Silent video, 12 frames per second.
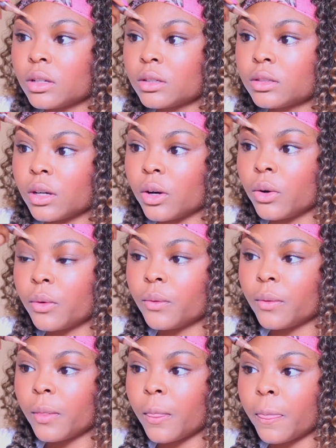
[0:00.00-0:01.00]
So
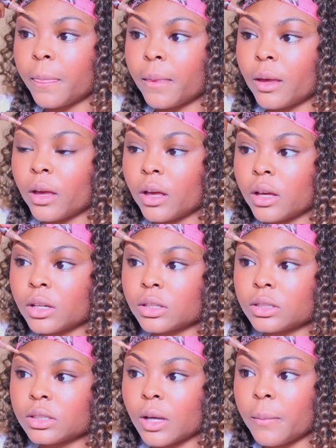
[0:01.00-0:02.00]

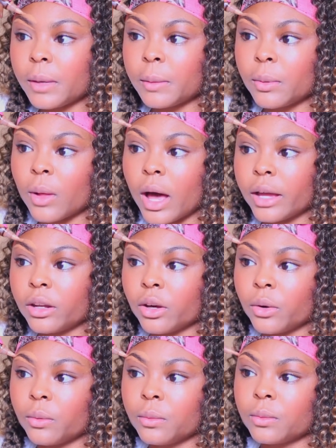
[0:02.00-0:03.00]
some people I
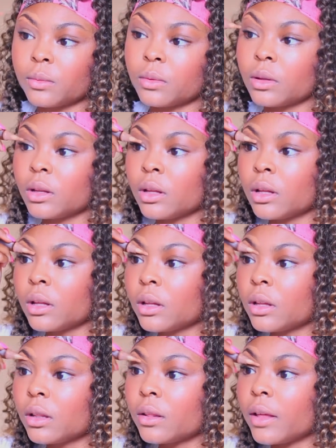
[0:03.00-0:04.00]
know,
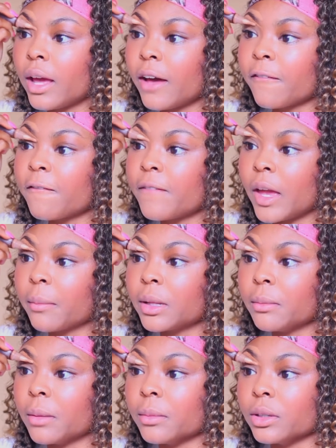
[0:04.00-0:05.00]
they have family
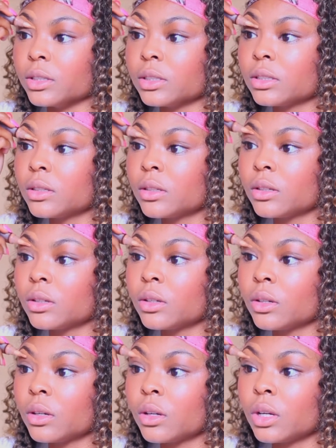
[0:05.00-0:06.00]
members
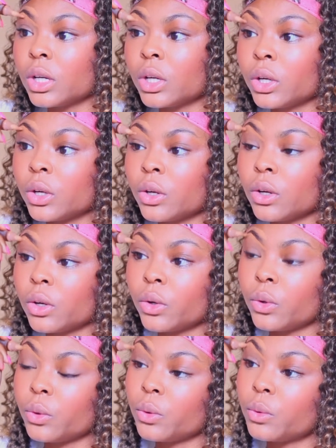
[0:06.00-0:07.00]

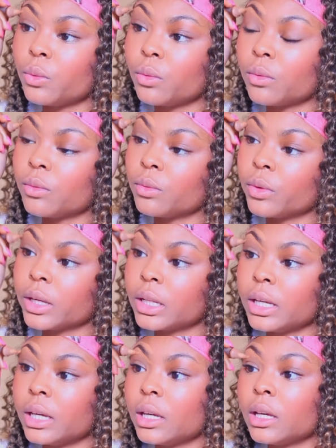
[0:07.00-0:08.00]
who
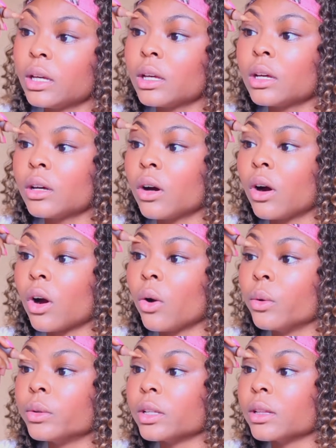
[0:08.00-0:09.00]
really are
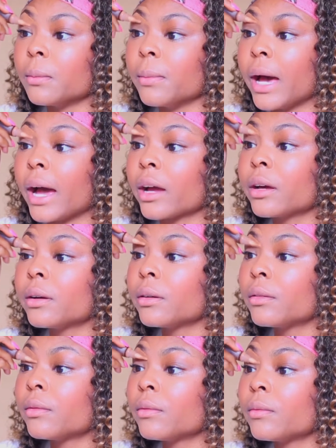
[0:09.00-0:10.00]
holding them back.
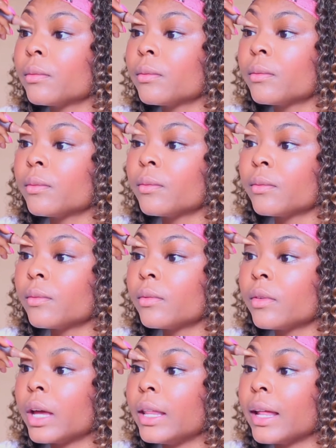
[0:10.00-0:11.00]

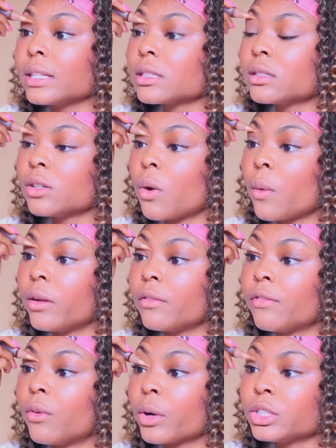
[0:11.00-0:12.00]
And that's so
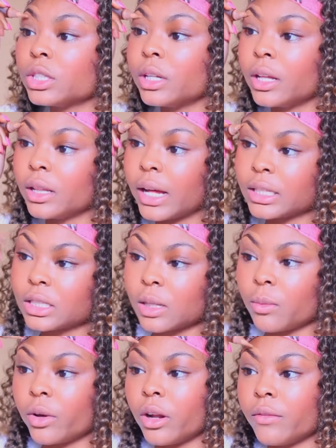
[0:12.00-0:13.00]
unfortunate that
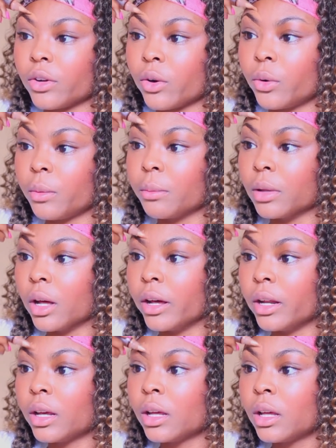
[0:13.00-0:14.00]
someone of your own
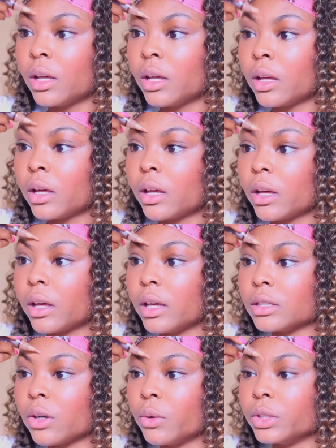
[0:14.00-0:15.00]
blood is
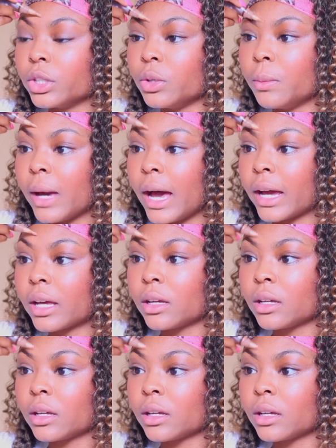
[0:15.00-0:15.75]
holding you back.